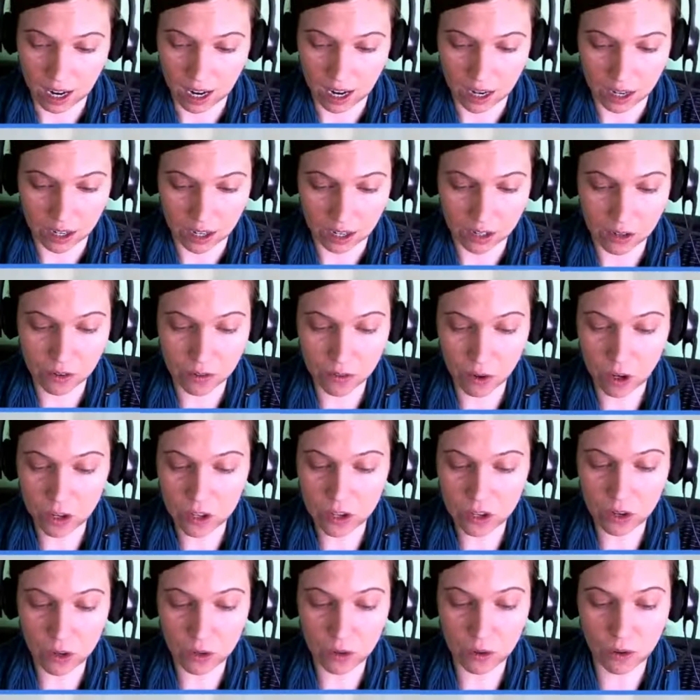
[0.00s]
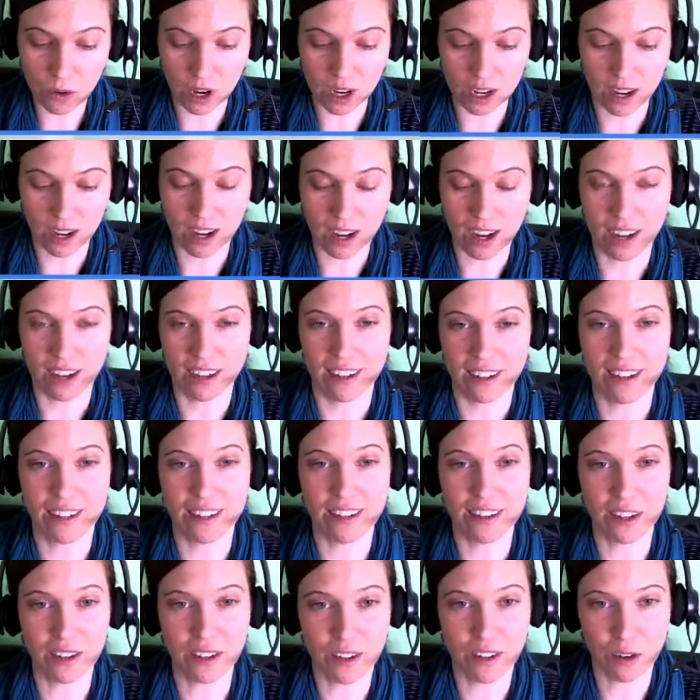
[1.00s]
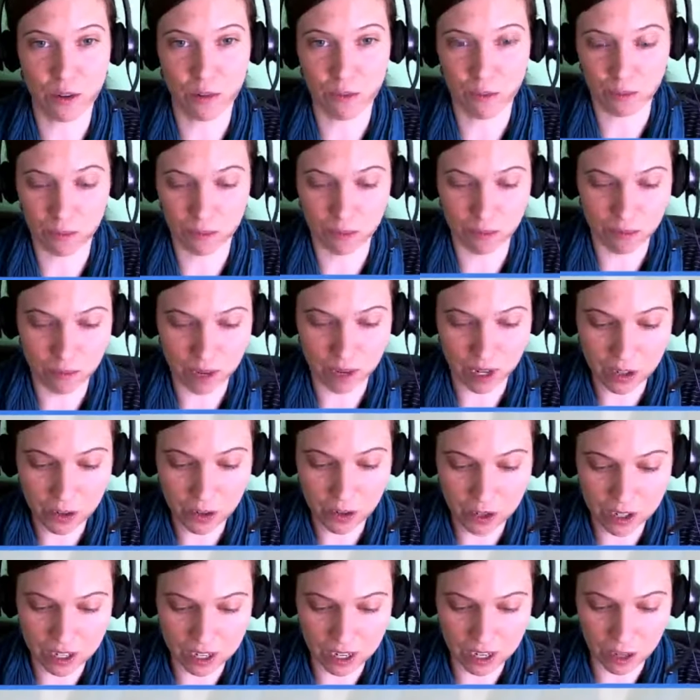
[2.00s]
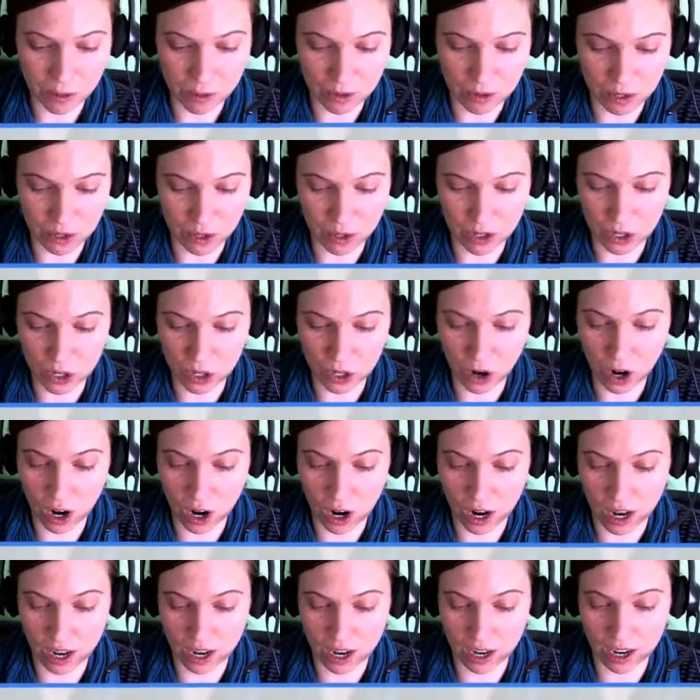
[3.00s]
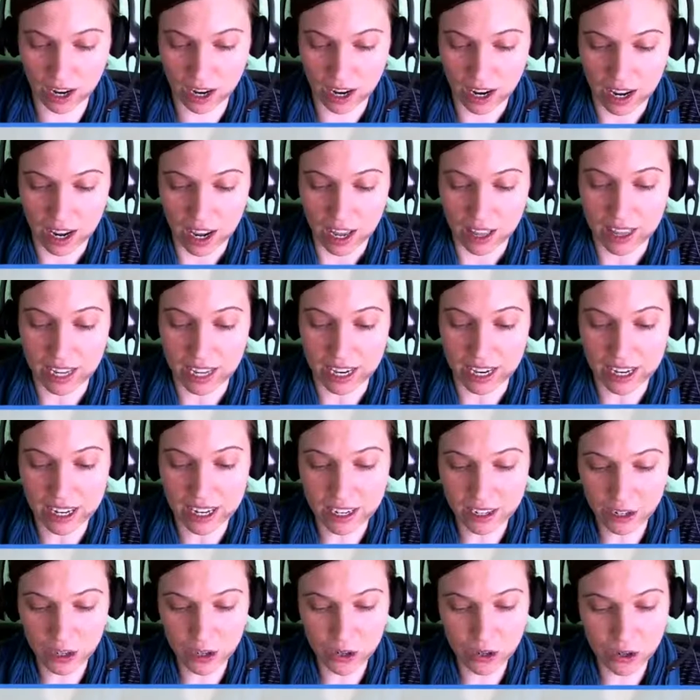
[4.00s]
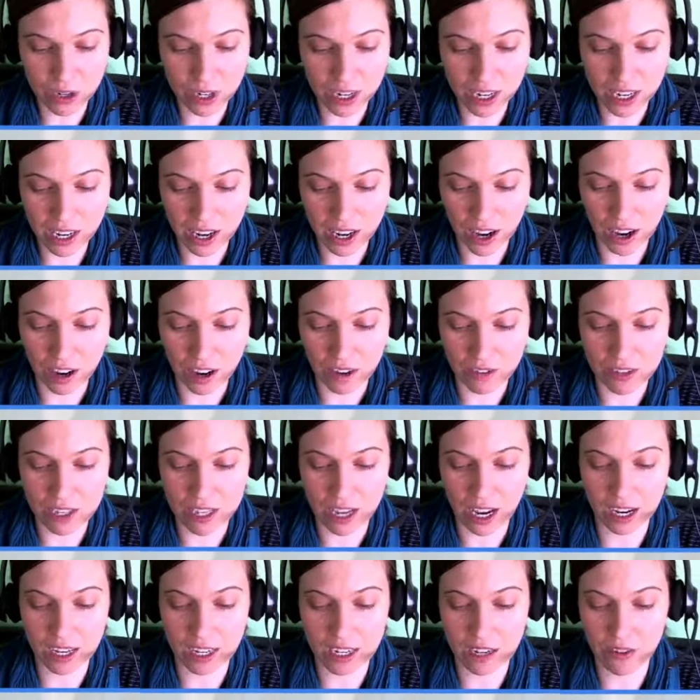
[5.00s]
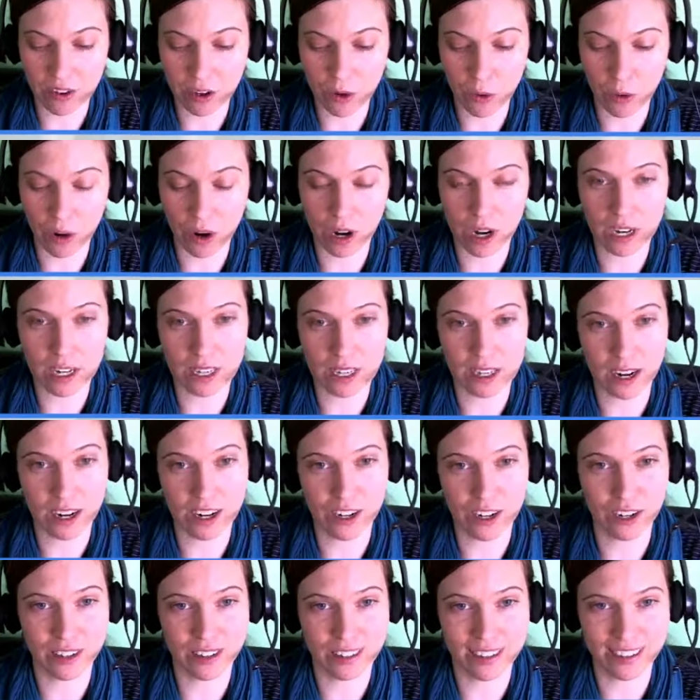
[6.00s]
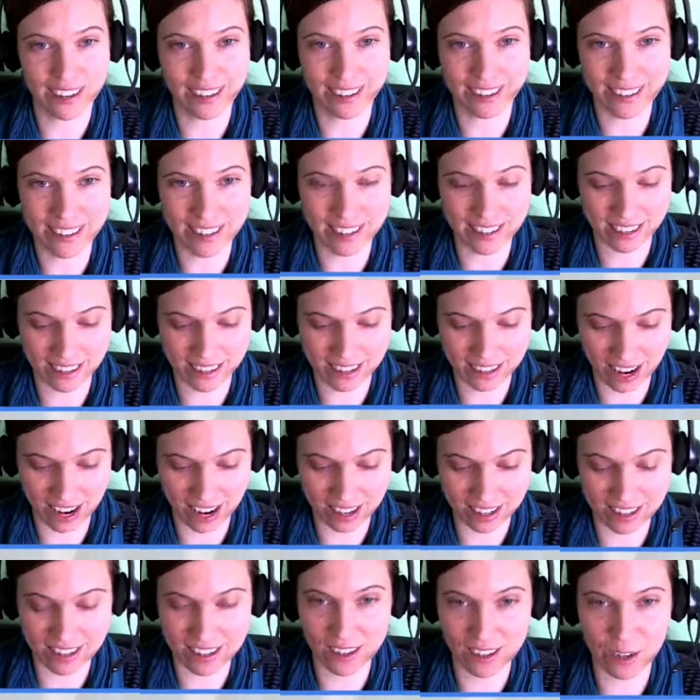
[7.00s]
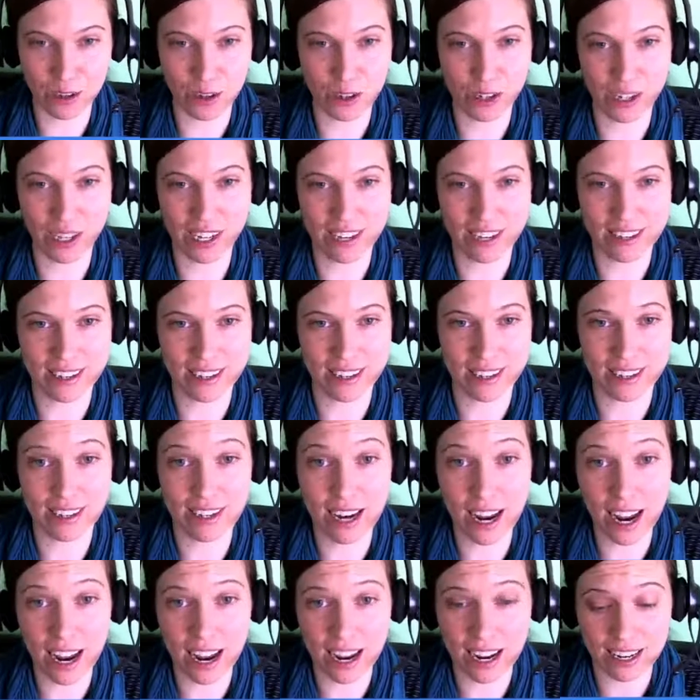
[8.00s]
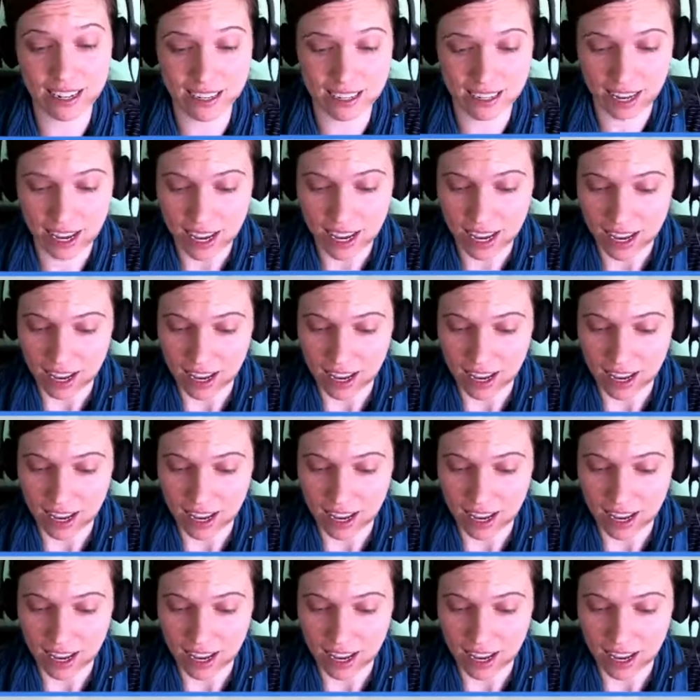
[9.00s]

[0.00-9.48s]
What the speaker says: you've also done some interesting research on the history of scientific organizations since science's earliest days.